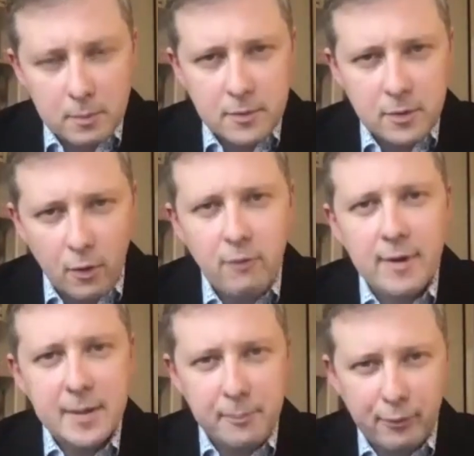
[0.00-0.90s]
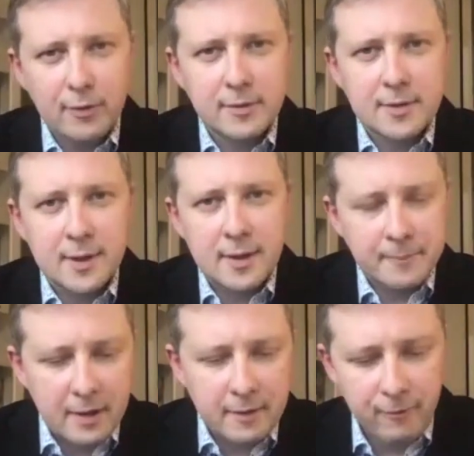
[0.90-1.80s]
already brought
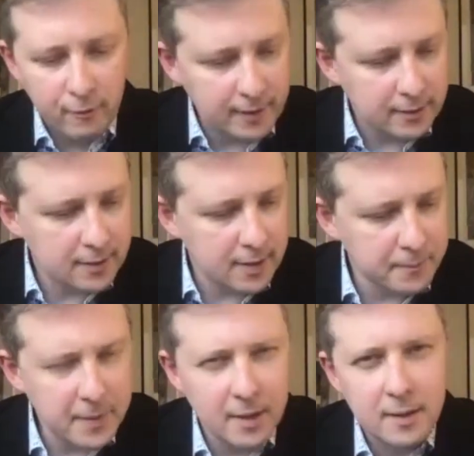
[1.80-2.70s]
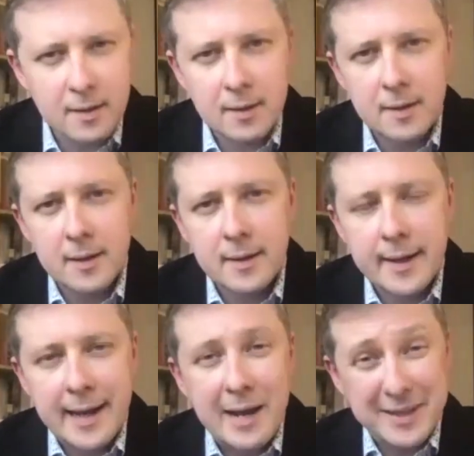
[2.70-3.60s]
forward
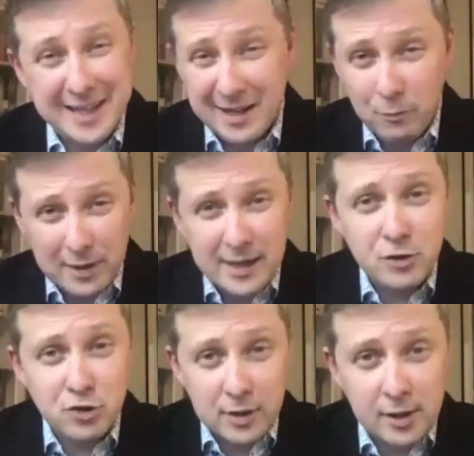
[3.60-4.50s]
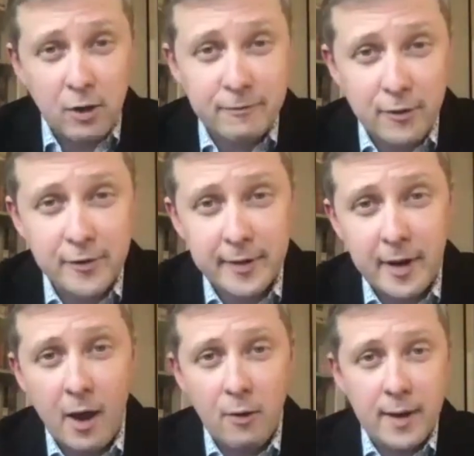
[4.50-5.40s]
an element, and I want to actually go further
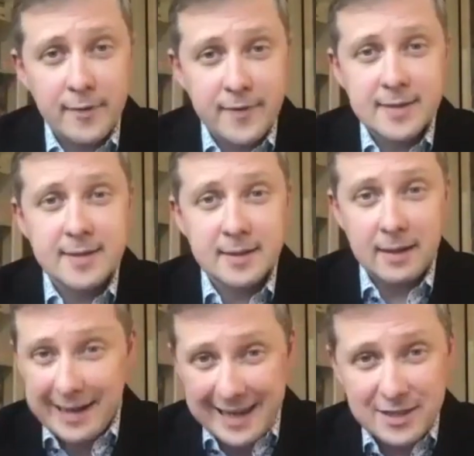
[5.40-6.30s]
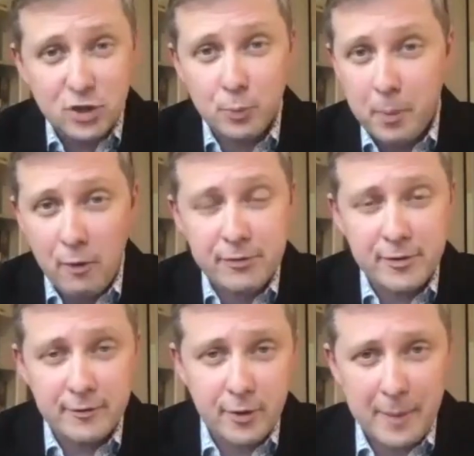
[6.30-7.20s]
now, and this links to both
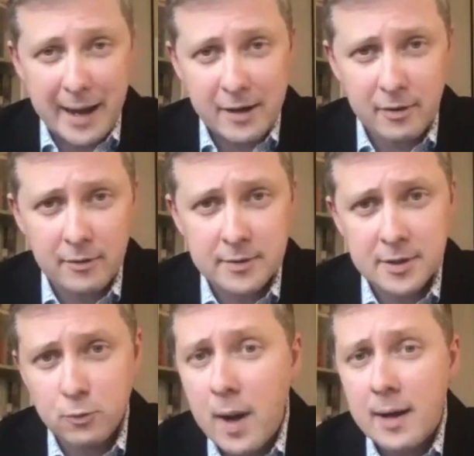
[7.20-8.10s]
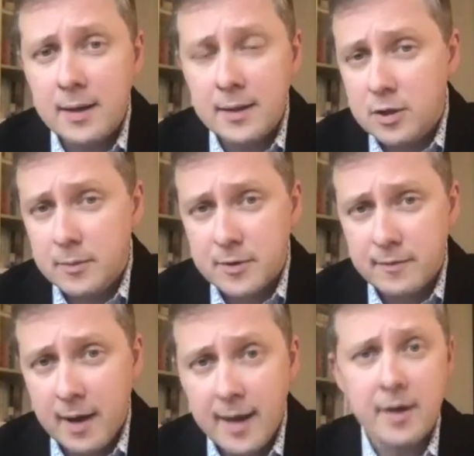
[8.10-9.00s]
of your backgrounds as well in terms of
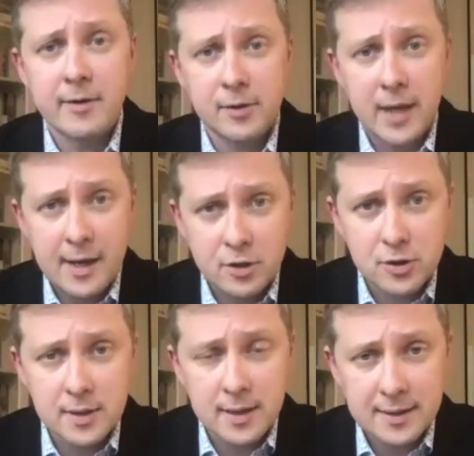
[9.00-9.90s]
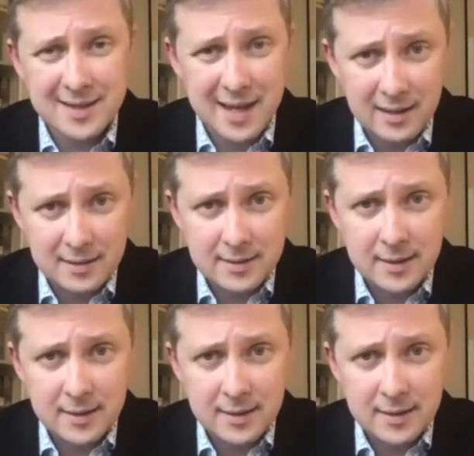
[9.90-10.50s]
higher education and the skills.